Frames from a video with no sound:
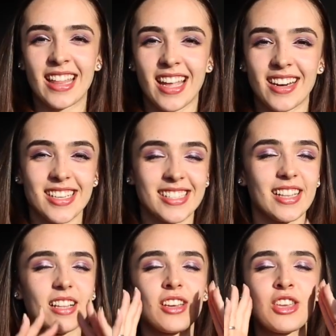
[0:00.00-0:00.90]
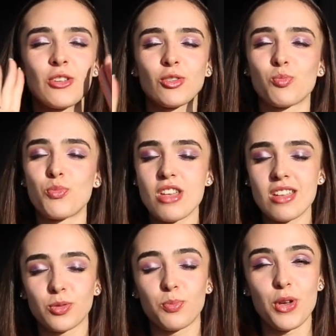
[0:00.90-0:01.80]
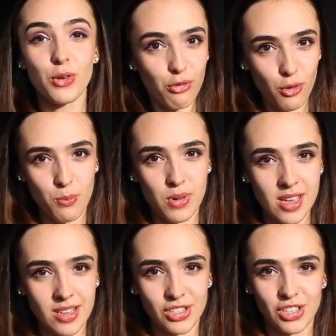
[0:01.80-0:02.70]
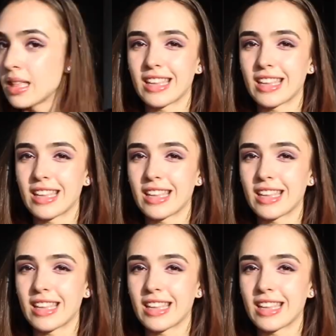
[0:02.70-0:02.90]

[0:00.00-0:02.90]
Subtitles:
There is a huge beach, beautiful beach.